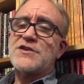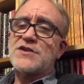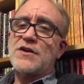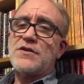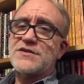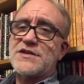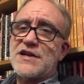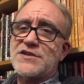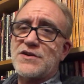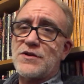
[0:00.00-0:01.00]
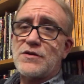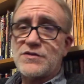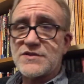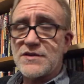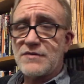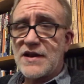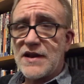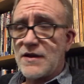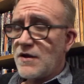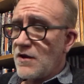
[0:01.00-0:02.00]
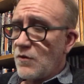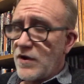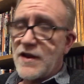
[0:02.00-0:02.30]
close attention, or closely reading what